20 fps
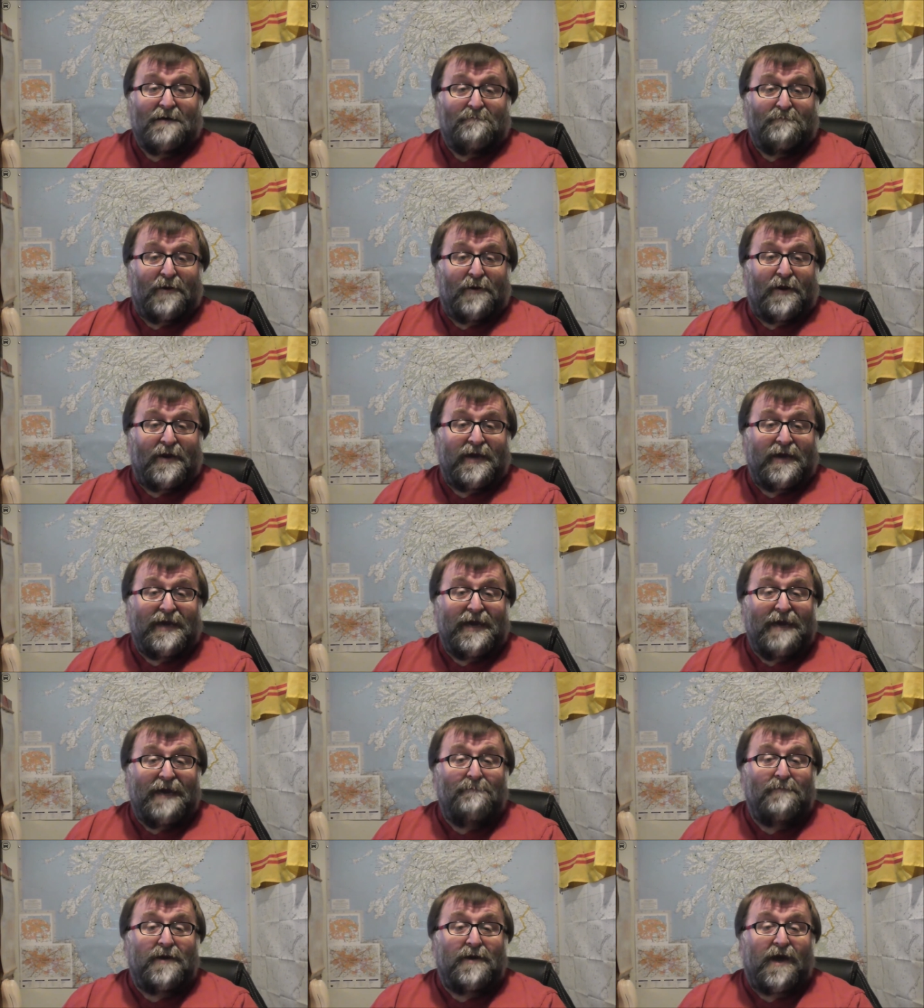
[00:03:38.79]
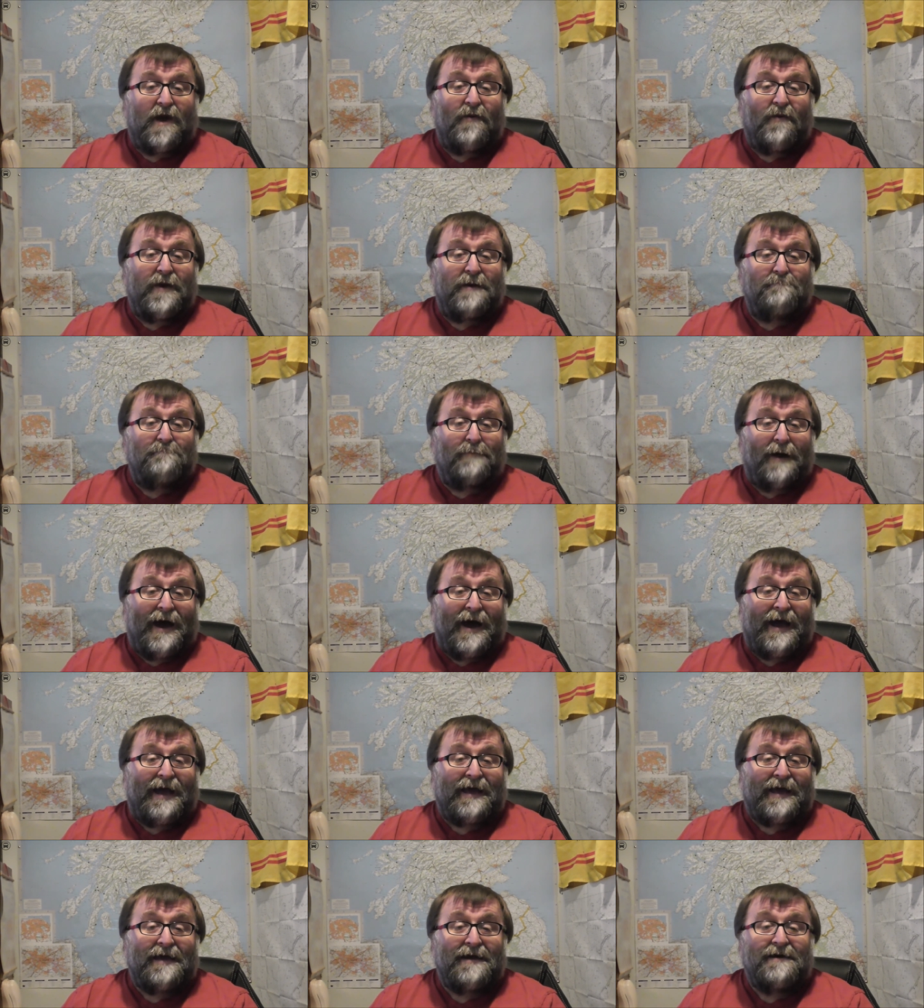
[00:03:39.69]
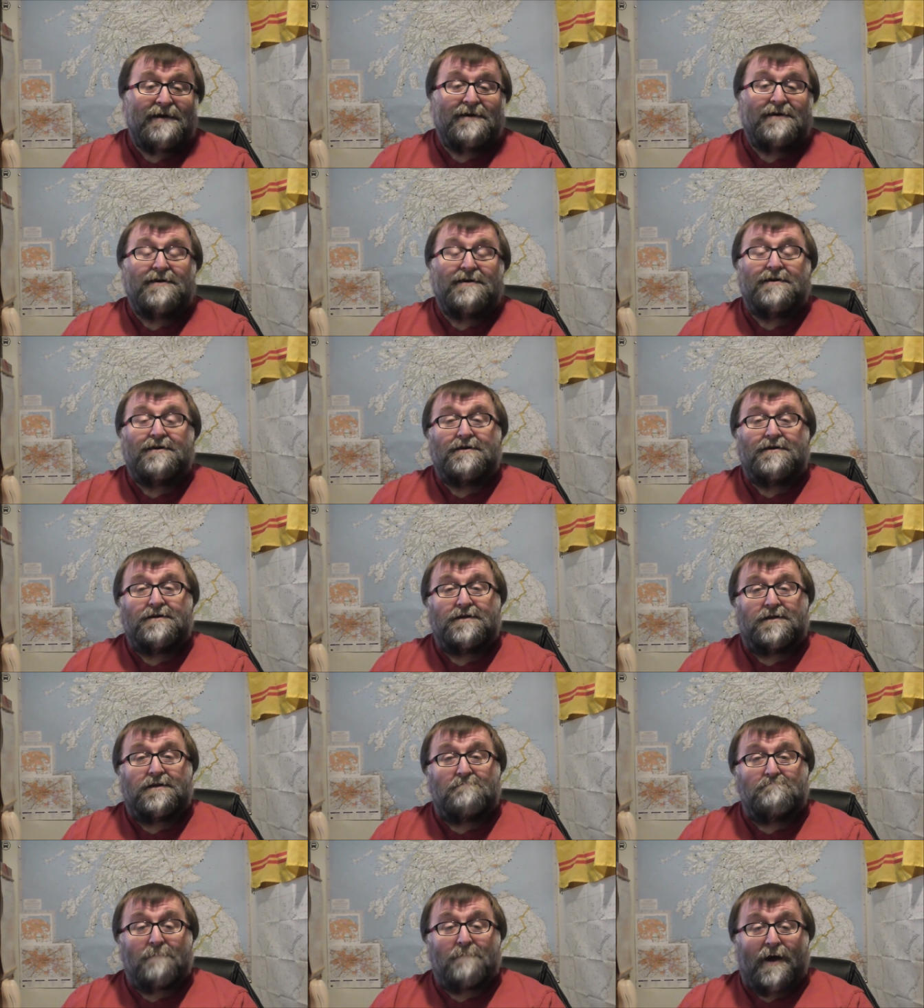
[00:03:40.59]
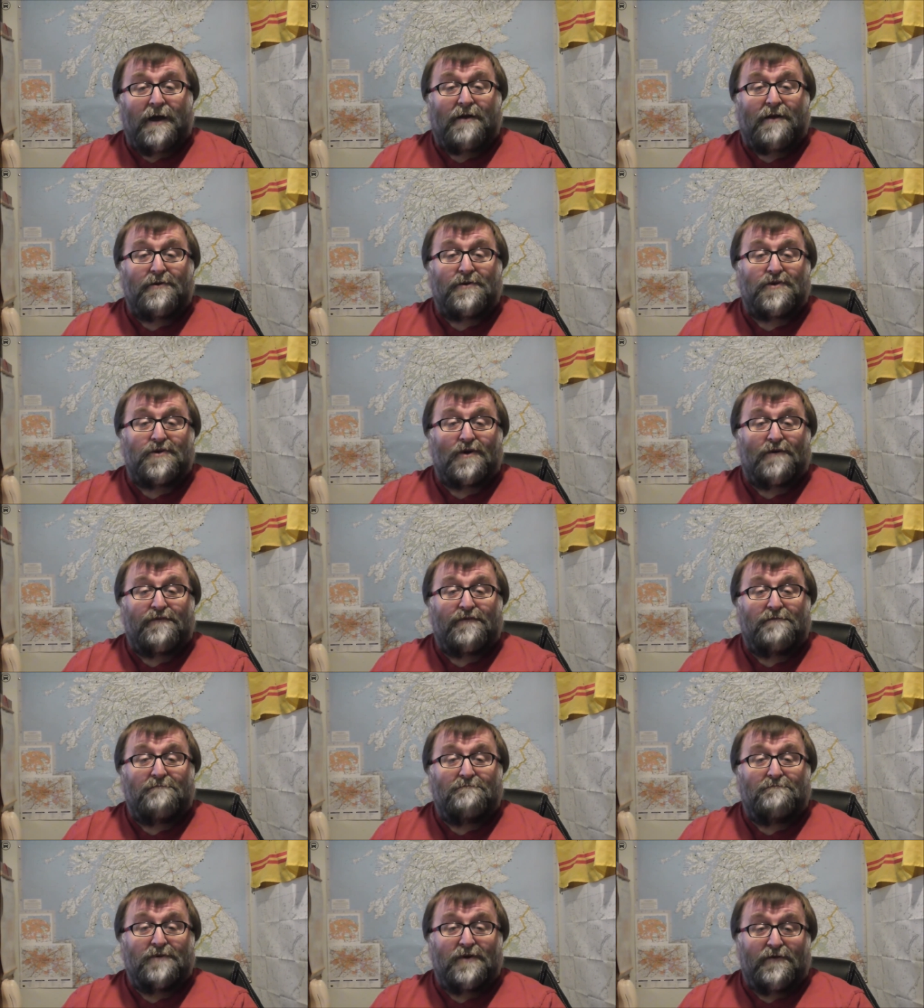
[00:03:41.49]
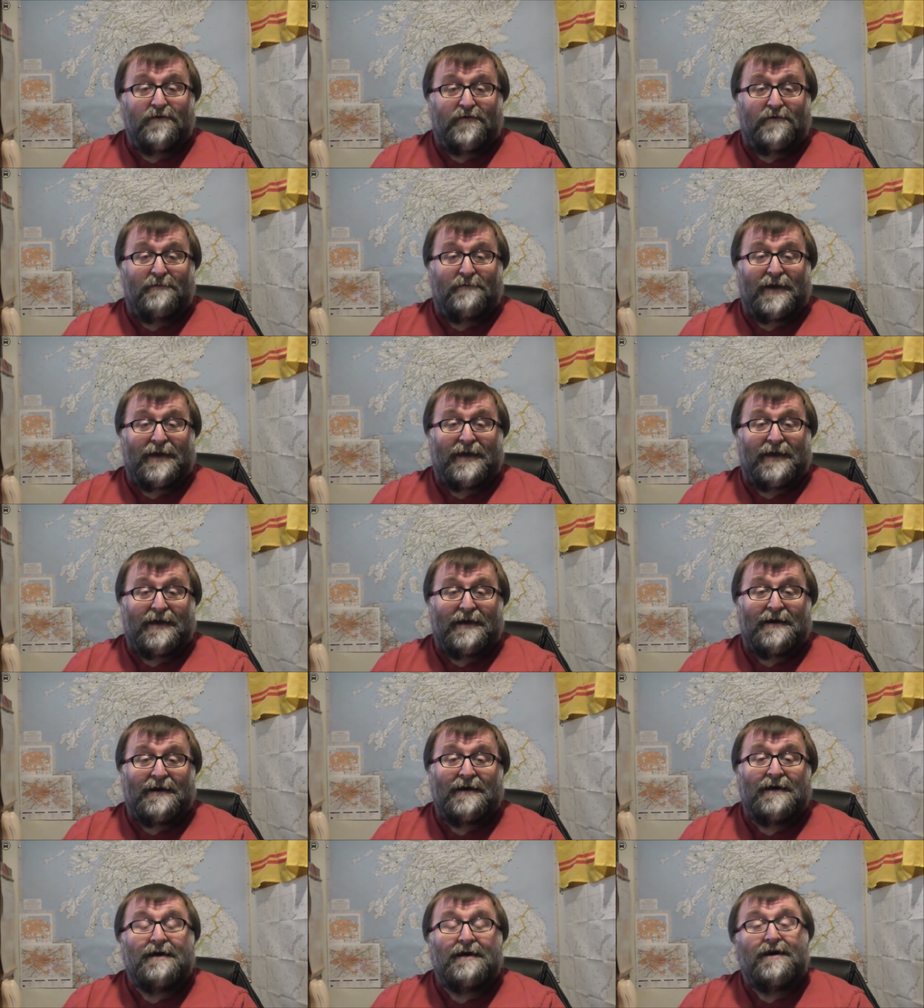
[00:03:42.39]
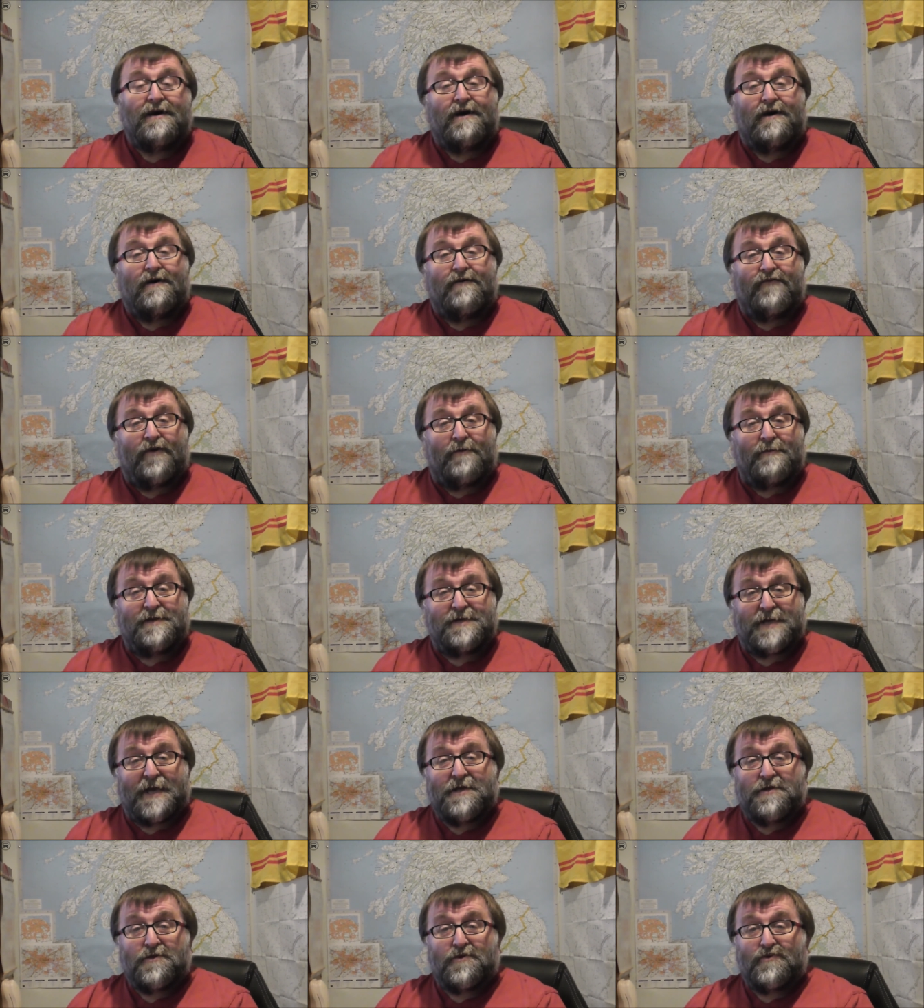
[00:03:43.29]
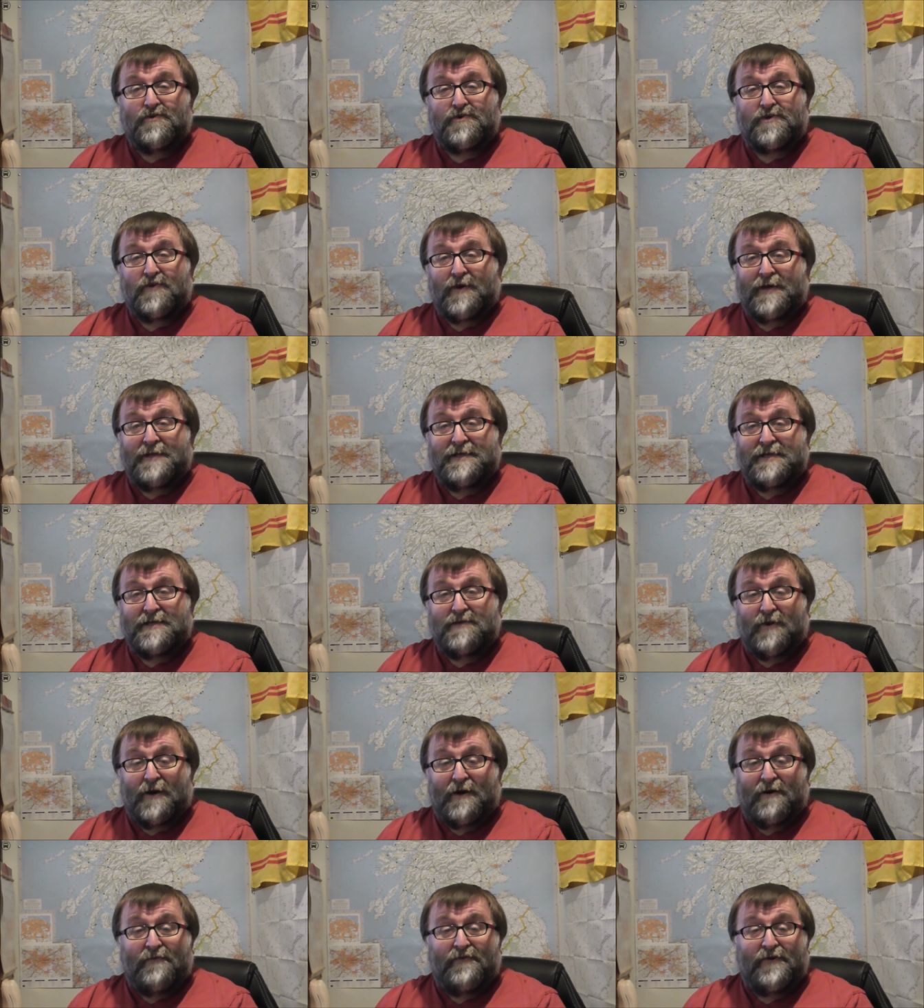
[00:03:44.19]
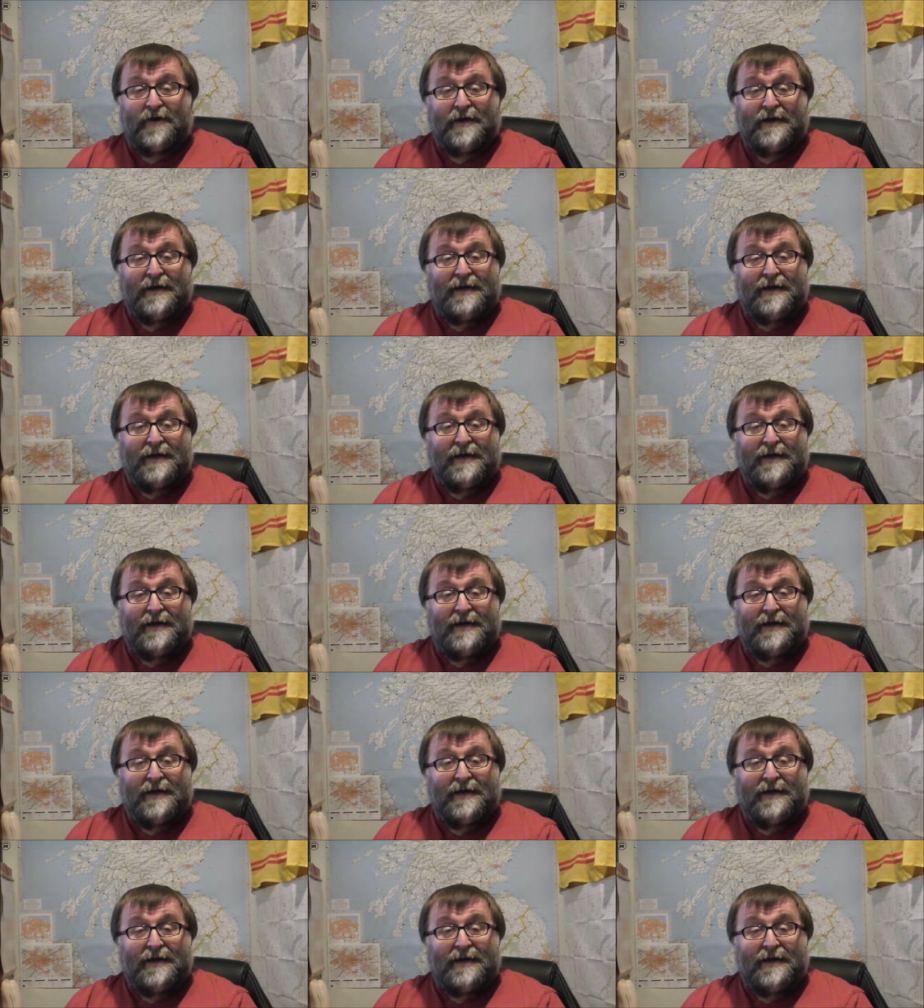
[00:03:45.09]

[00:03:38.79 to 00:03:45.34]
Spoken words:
but I keep going back to Microsoft Movie Maker from Essentials 2012.